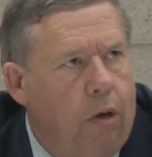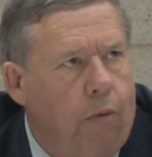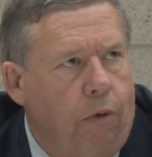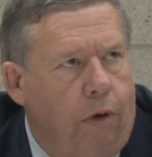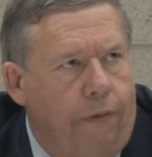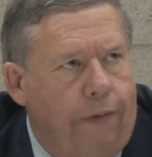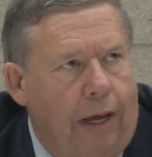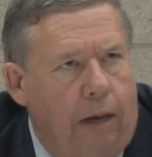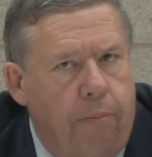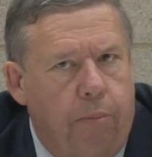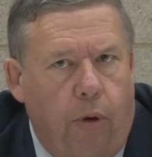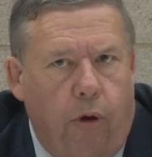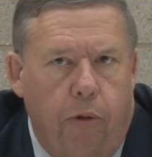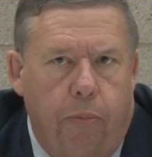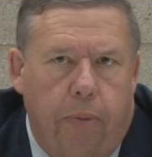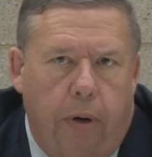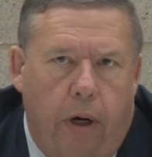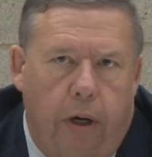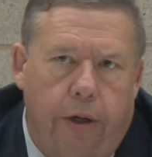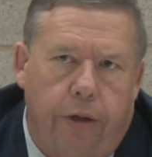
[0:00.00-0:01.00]
We've had
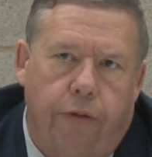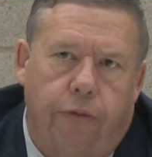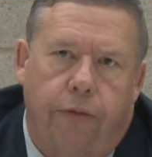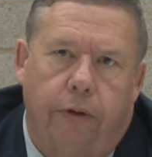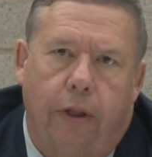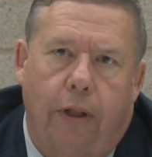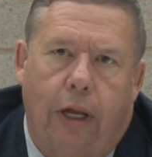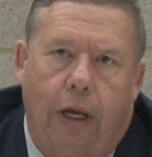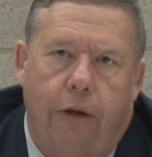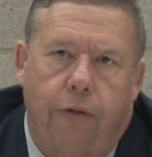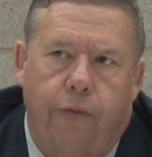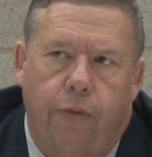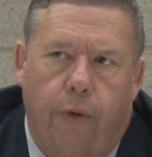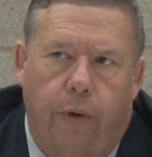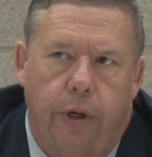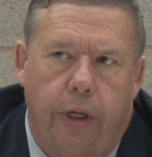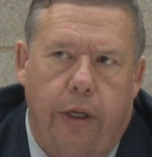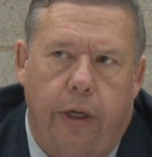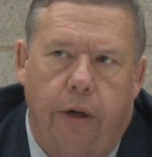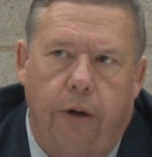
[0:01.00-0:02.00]
both parties for the last
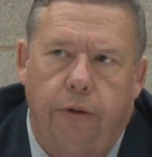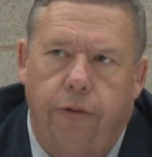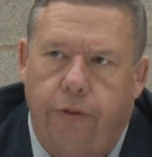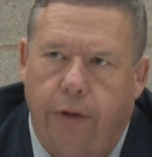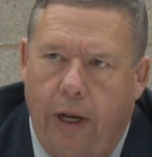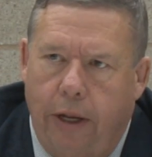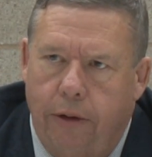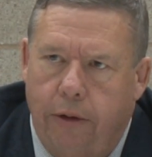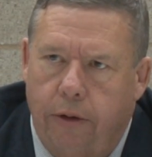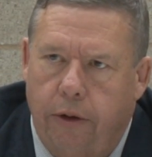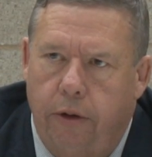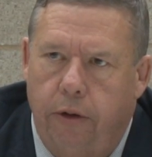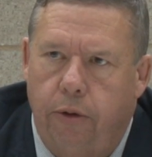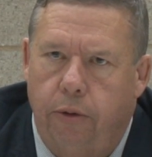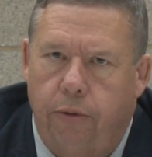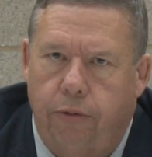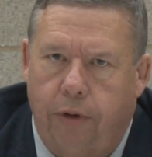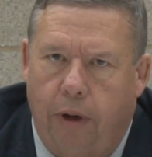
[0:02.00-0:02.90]
40 years saying they're going to do